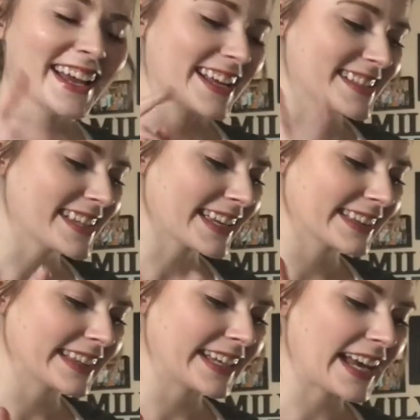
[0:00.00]
And
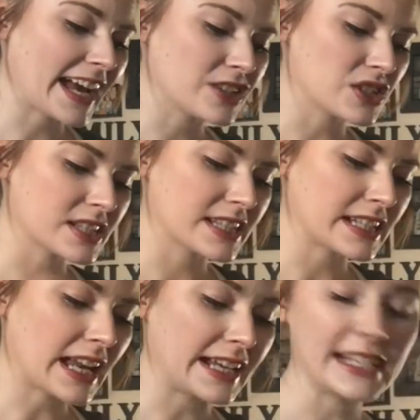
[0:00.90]
secondly, I
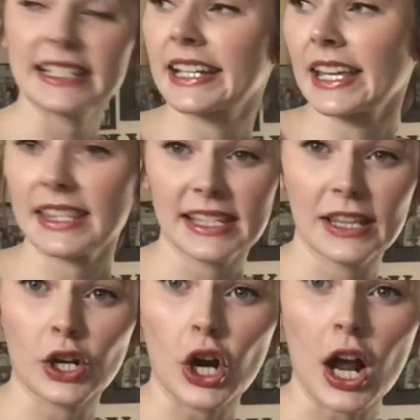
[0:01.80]
need to get this in
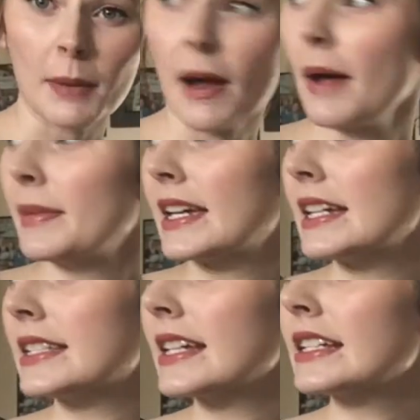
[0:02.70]
the crock pot
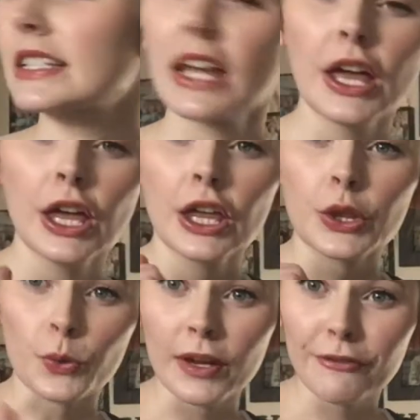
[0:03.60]
because it's
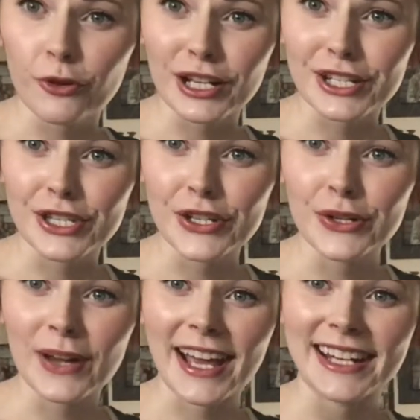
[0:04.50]

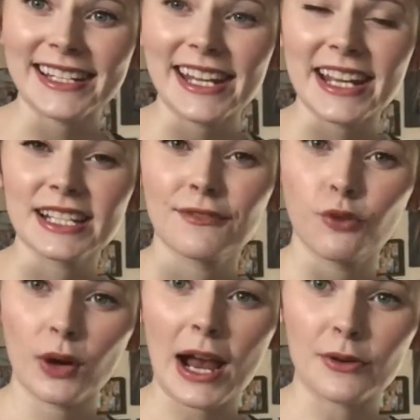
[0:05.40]
3:42 and it takes
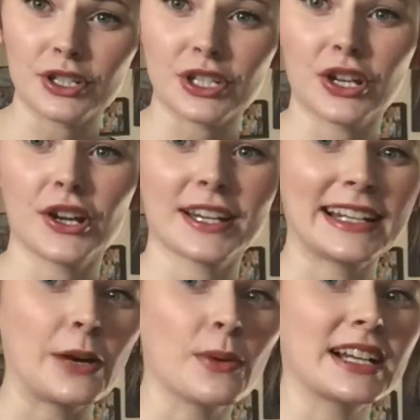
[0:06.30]
4 hours to cook, and
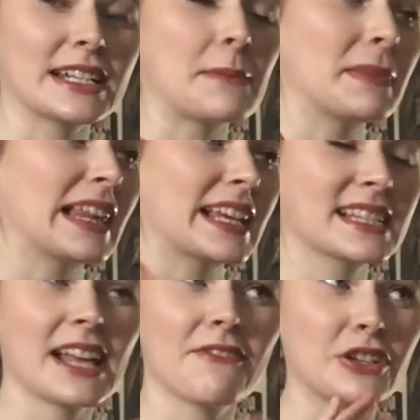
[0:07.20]
I want it done by like
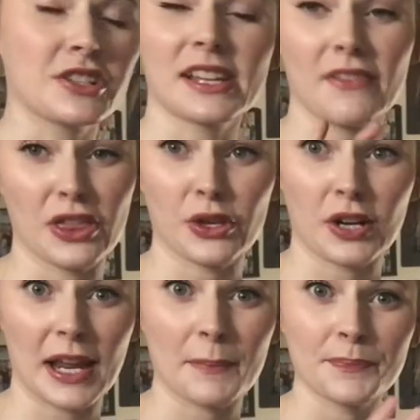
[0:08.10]
7 or 7:30.